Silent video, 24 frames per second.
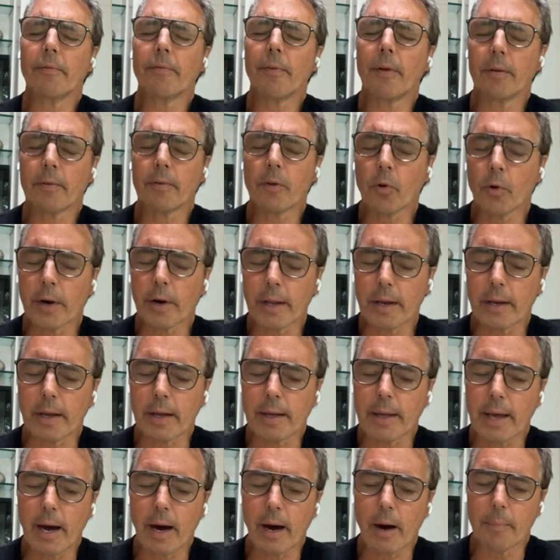According to
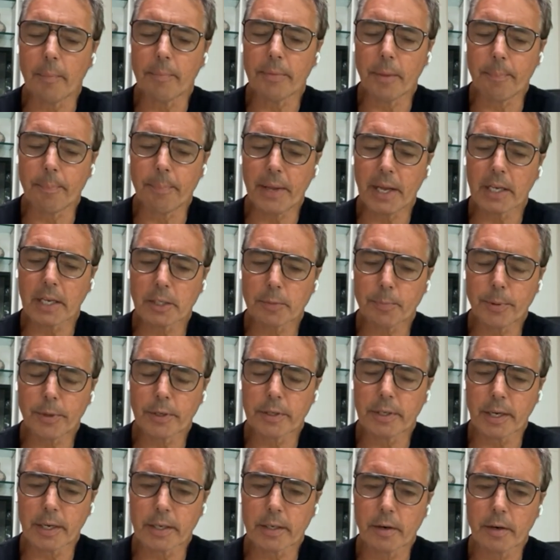Gallup, the biggest
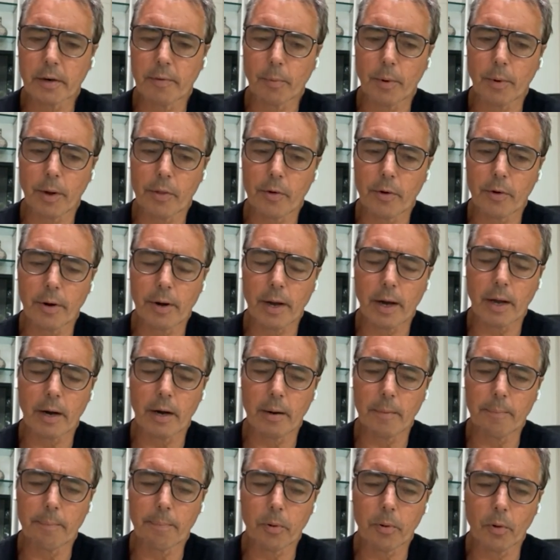predictor of whether or not an
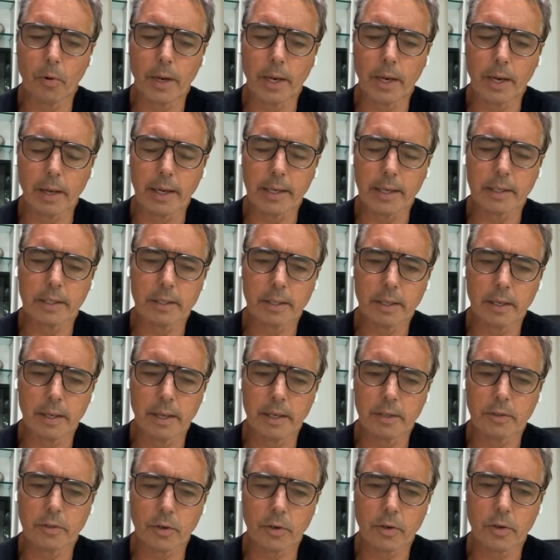employee likes
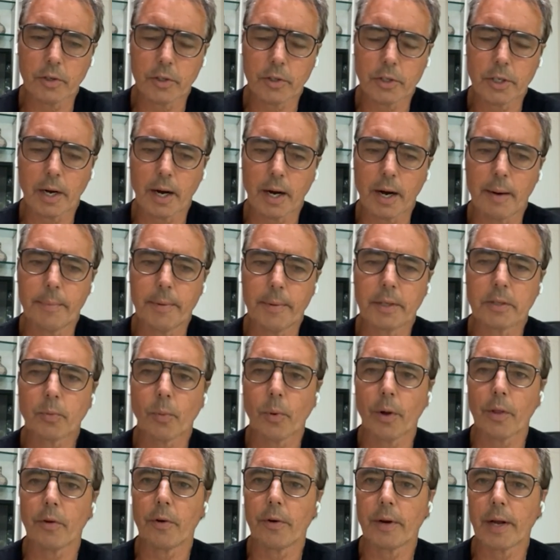his or her job is
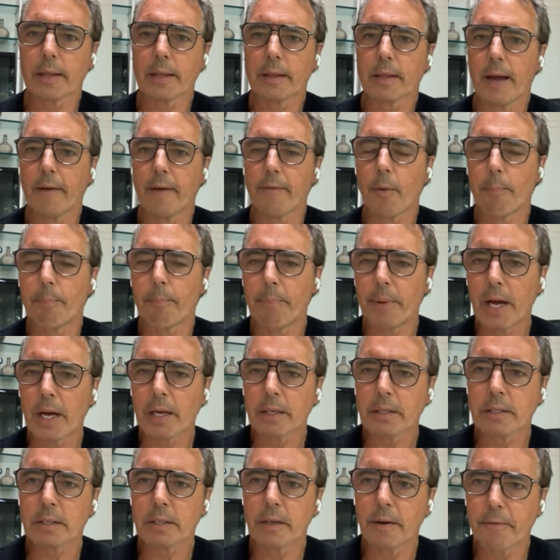whether or not they have a
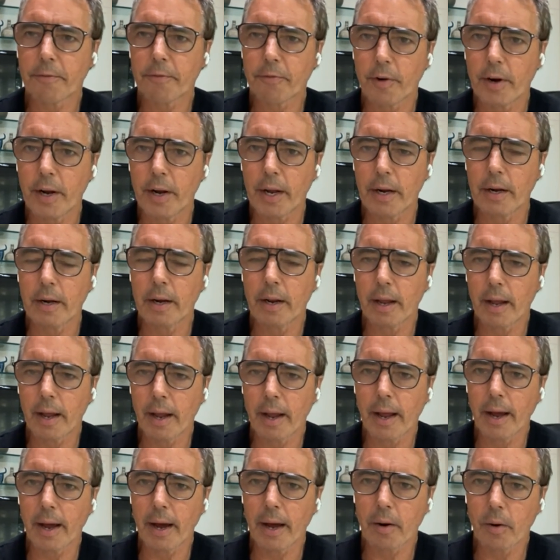best friend
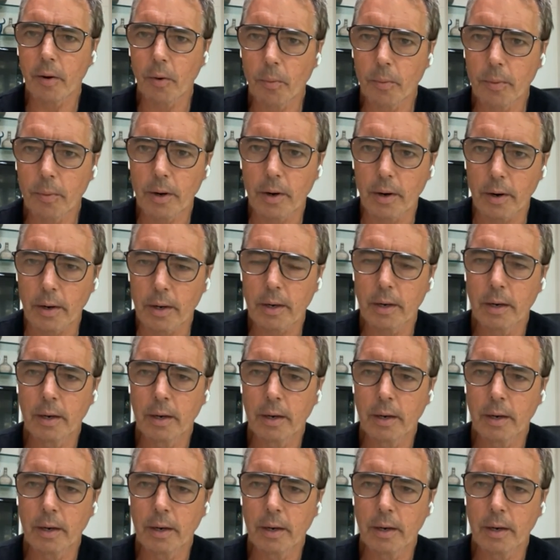at work.